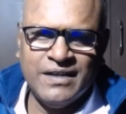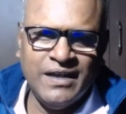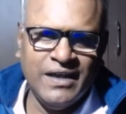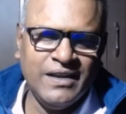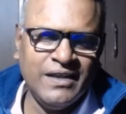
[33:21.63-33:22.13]

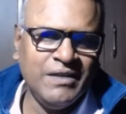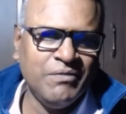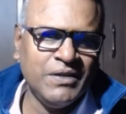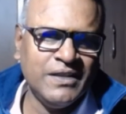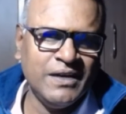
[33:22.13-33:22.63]
And
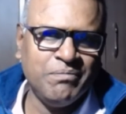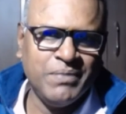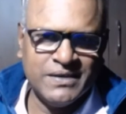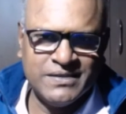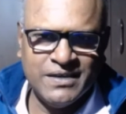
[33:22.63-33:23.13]
even that
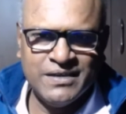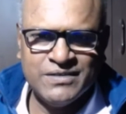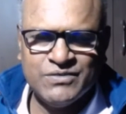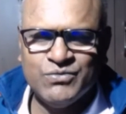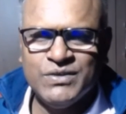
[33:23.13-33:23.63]
person
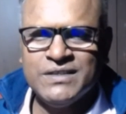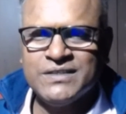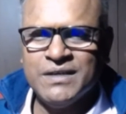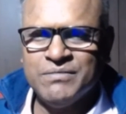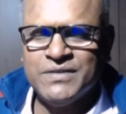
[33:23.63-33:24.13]
is doing
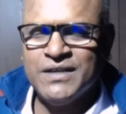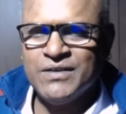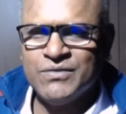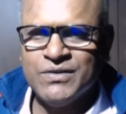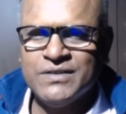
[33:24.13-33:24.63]
something
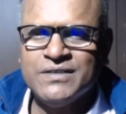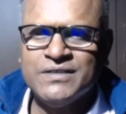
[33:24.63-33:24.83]
good,